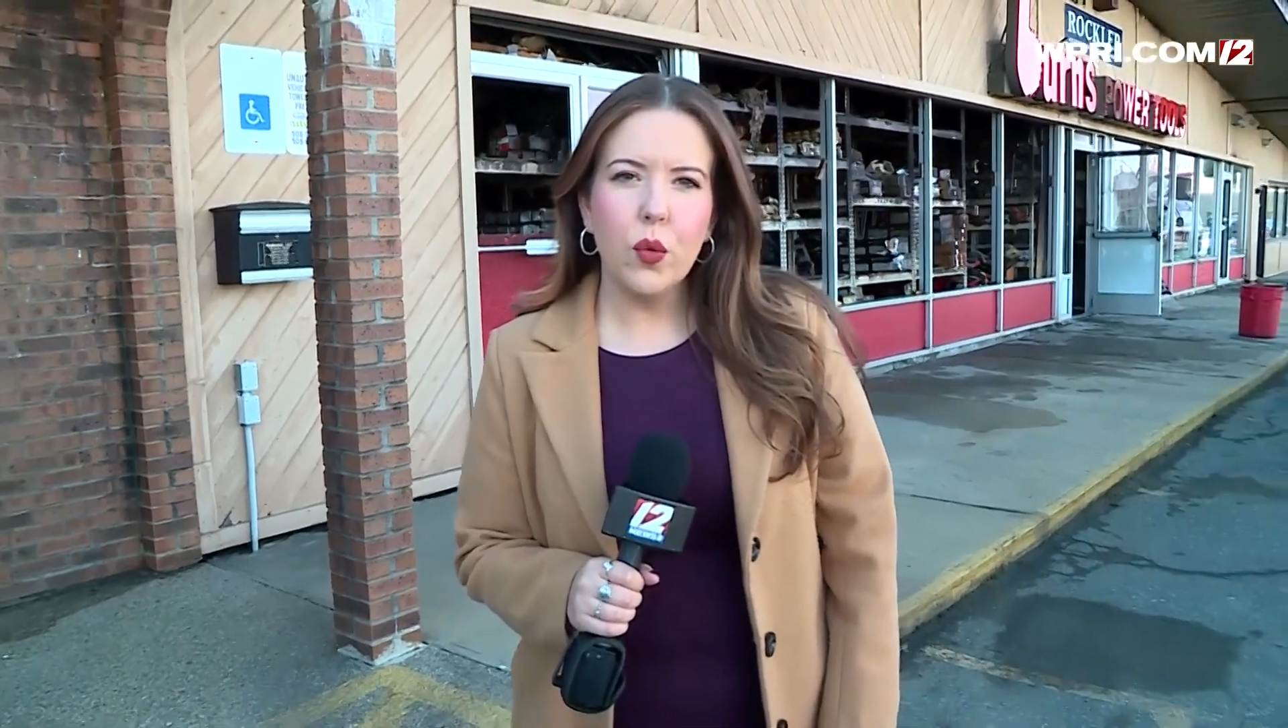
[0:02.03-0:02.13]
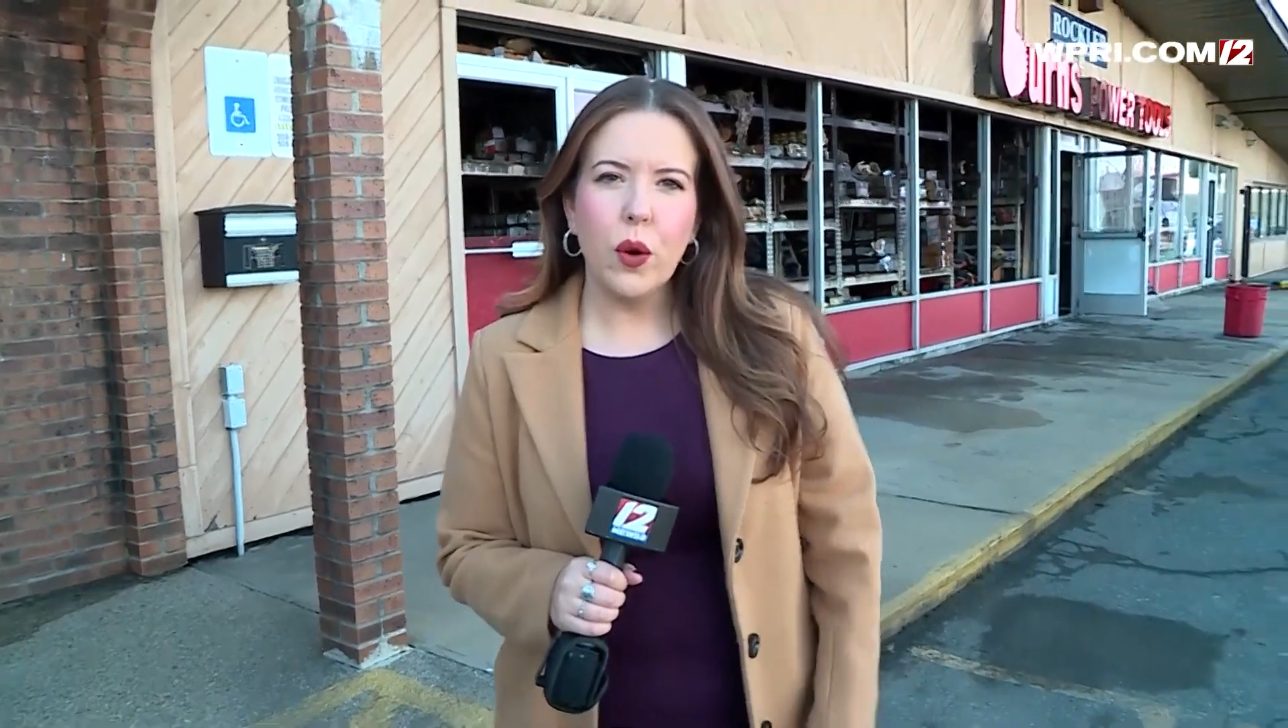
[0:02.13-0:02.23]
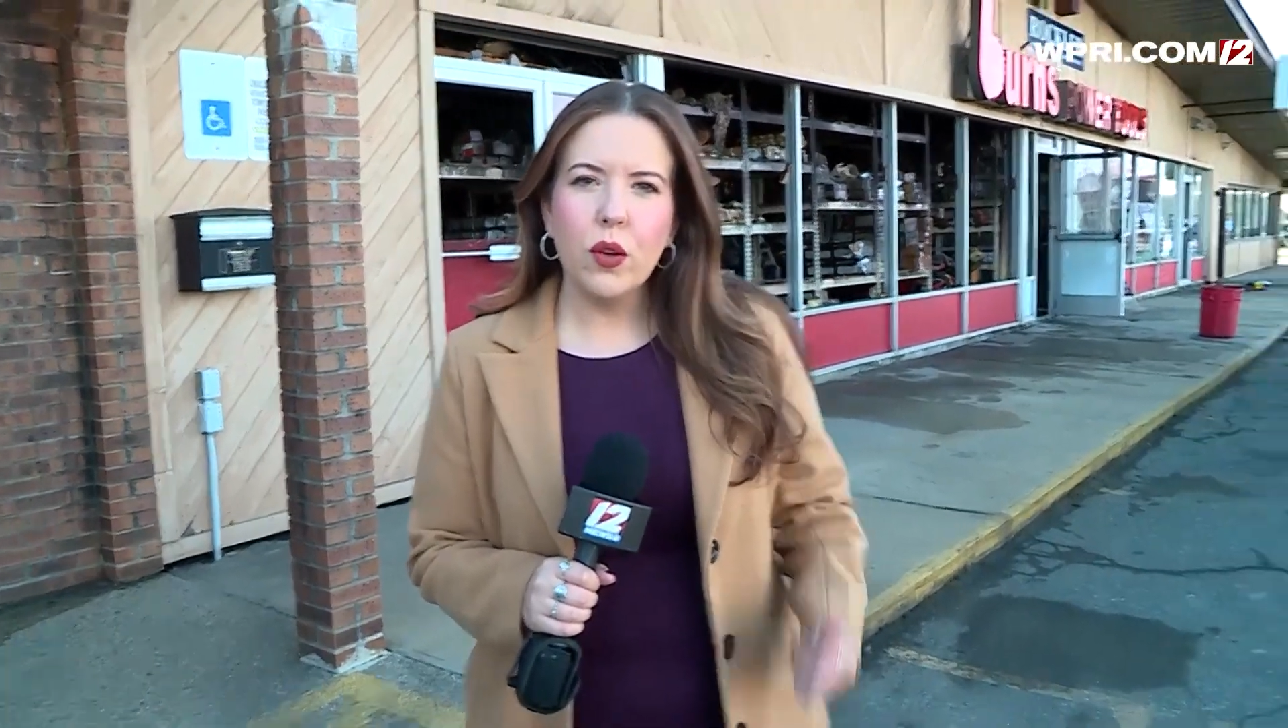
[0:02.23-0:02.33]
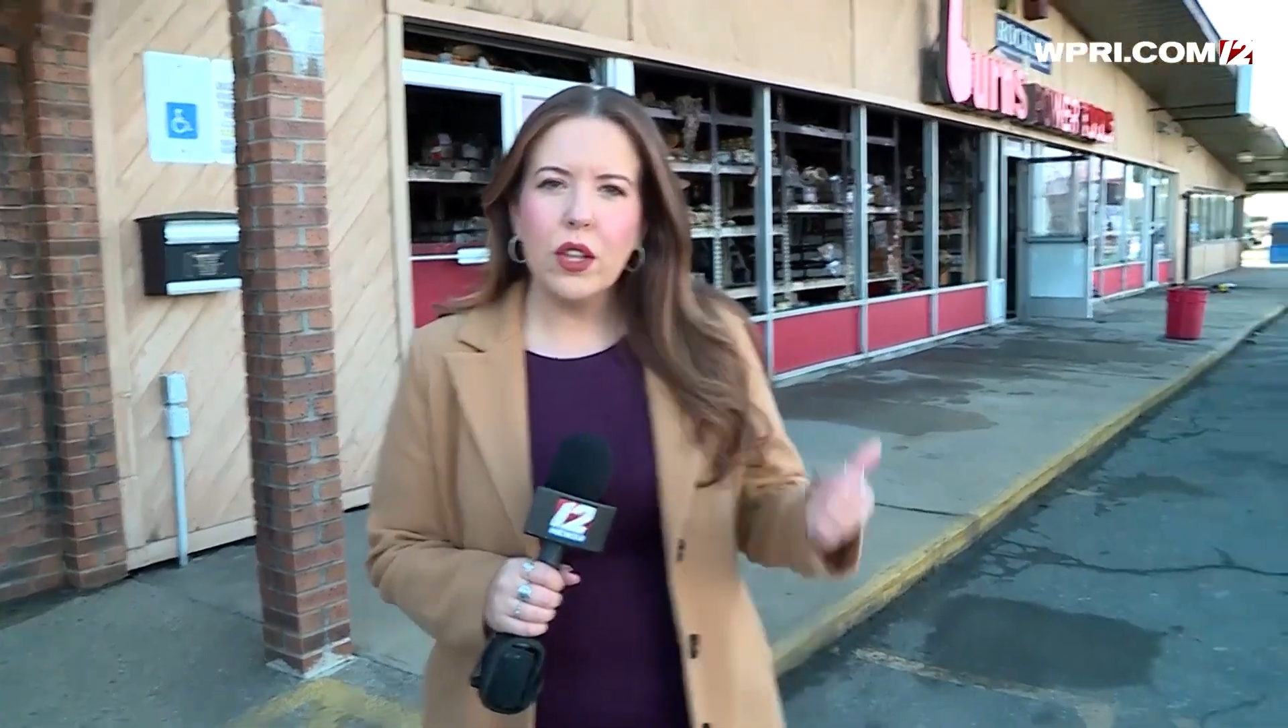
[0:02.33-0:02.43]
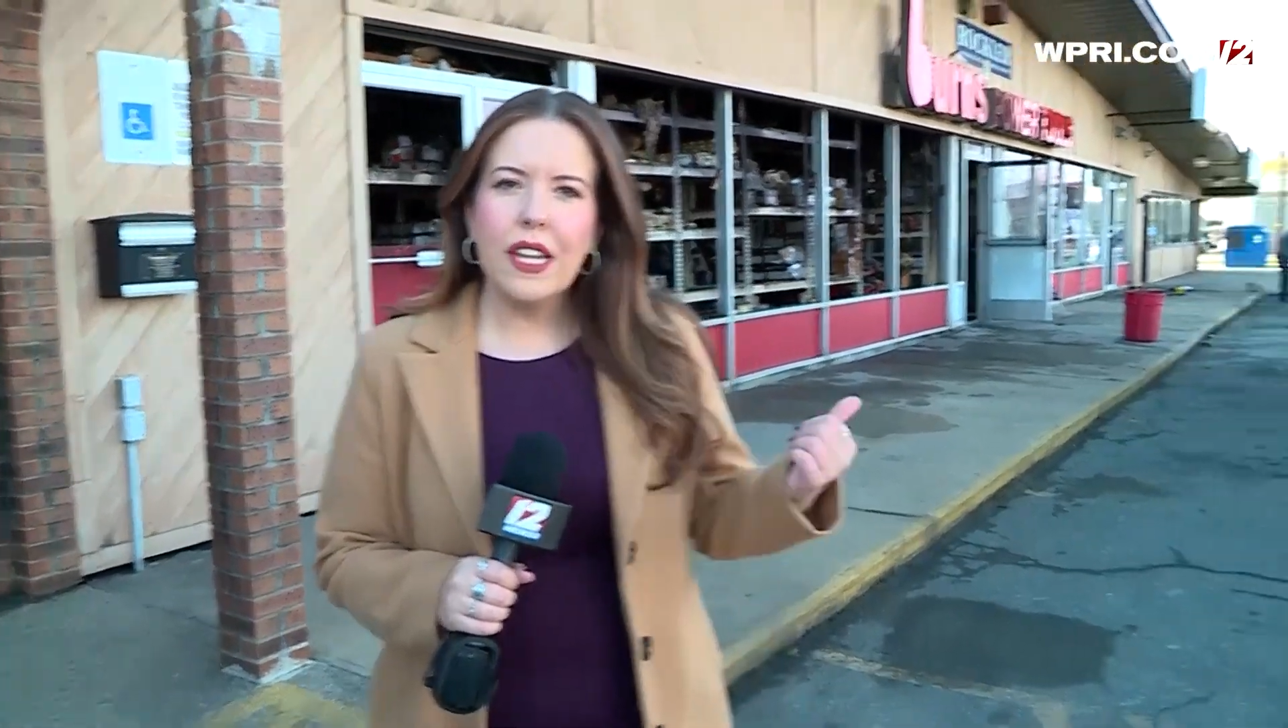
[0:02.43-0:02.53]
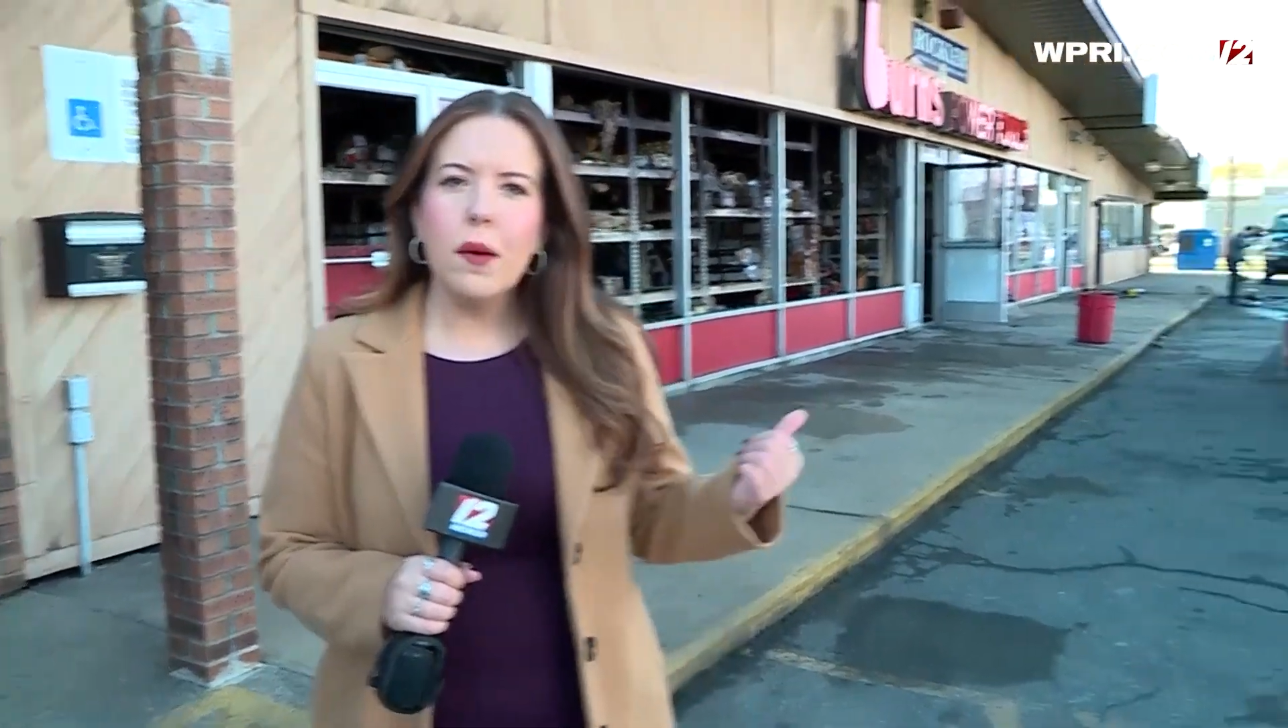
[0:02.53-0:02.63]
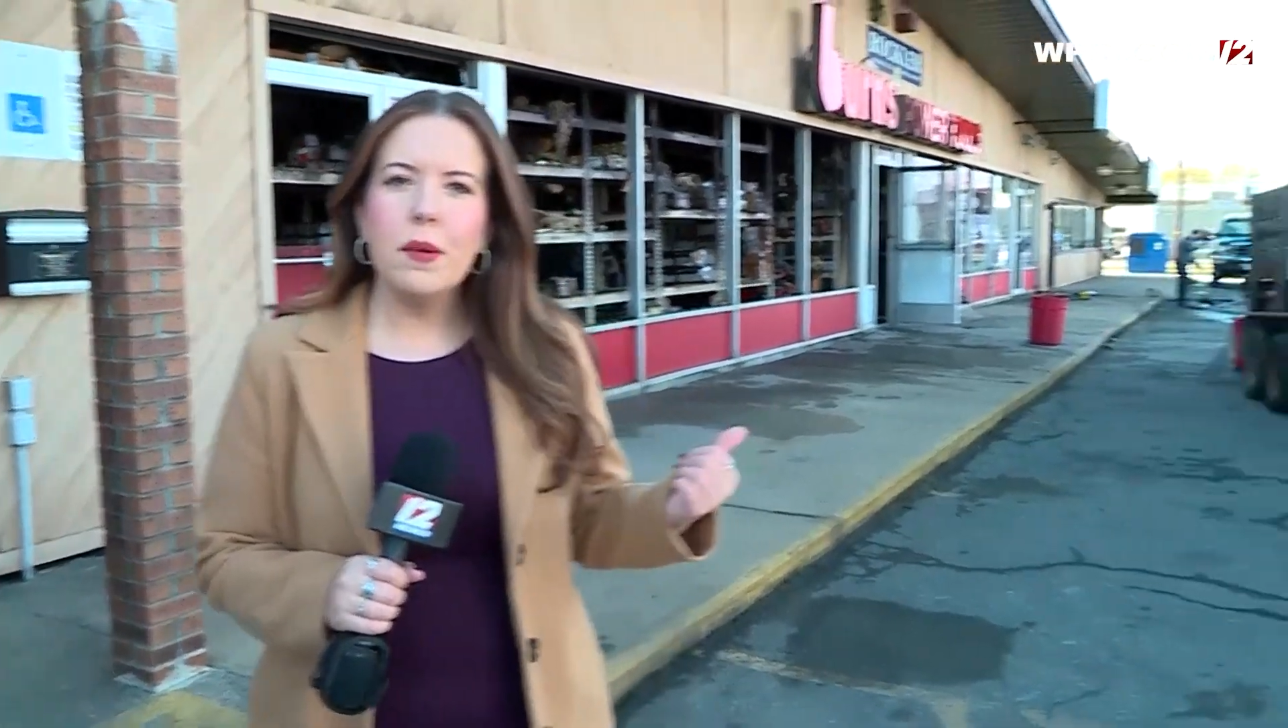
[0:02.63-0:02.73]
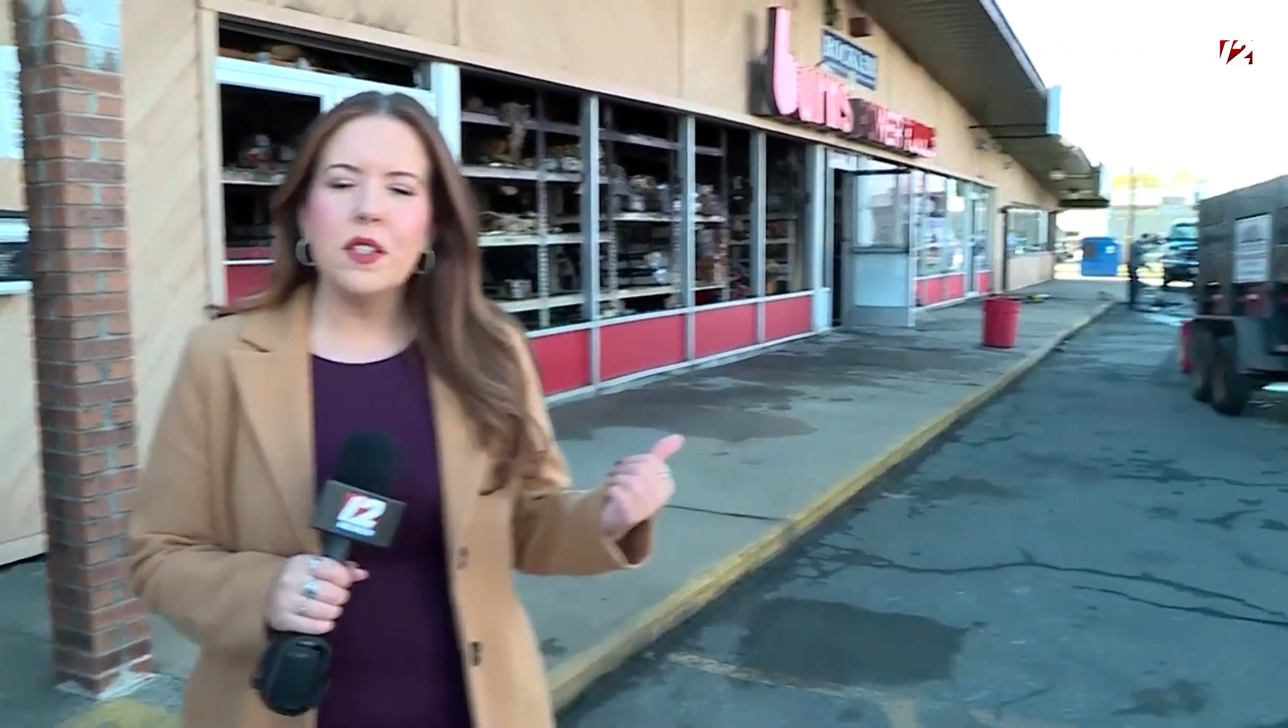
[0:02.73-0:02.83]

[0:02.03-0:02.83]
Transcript: where cleanup